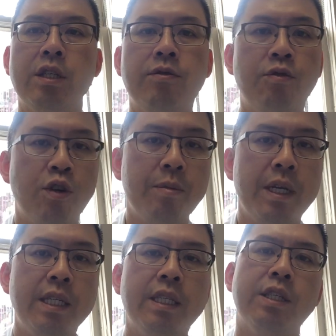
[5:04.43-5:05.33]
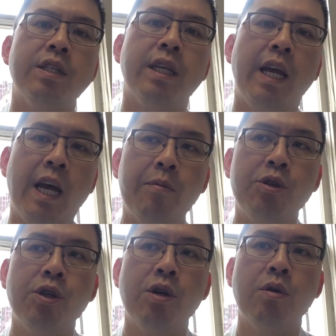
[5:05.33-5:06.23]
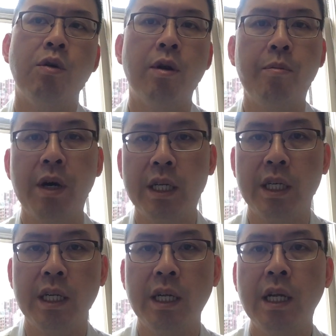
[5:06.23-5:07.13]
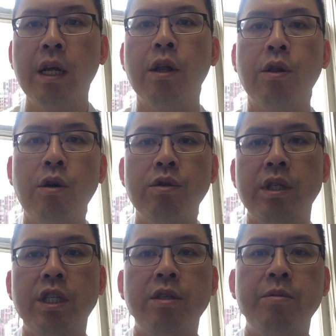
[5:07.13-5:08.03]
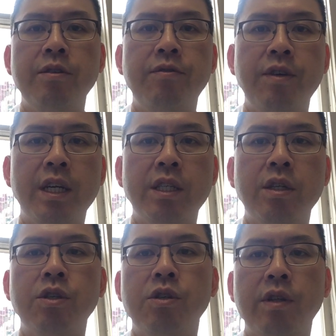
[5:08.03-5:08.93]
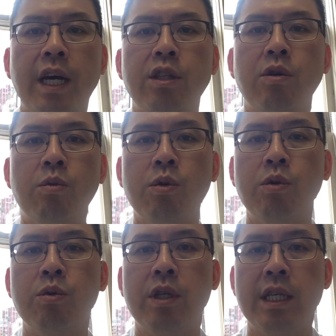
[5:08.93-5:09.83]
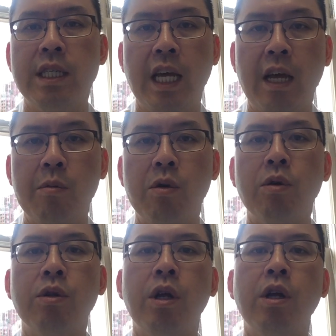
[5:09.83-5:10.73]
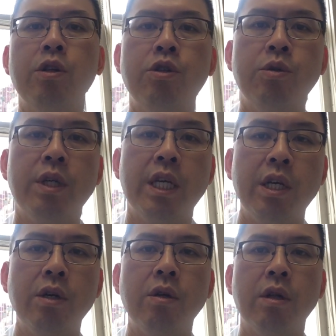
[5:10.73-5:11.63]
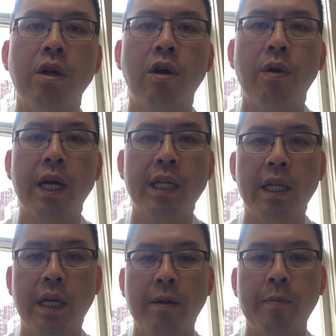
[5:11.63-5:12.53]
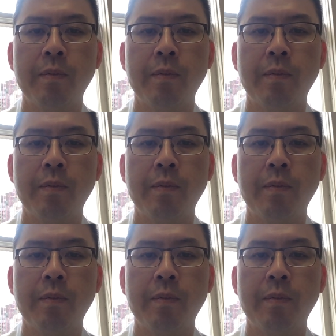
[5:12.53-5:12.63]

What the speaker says: a deformity such as a hammer toe or a bunion, those need to be fixed so that the wound is able to heal correctly.